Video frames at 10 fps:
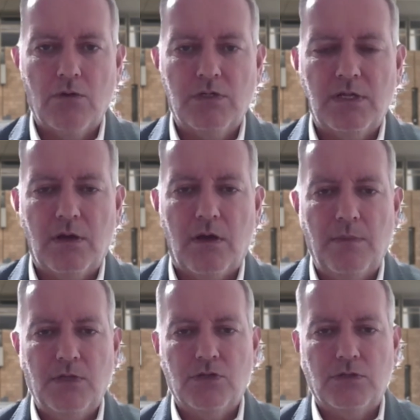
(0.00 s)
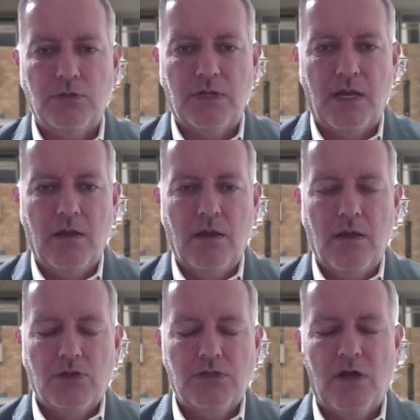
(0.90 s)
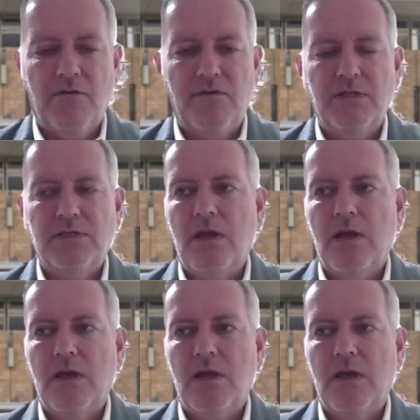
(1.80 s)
the army, should do their service.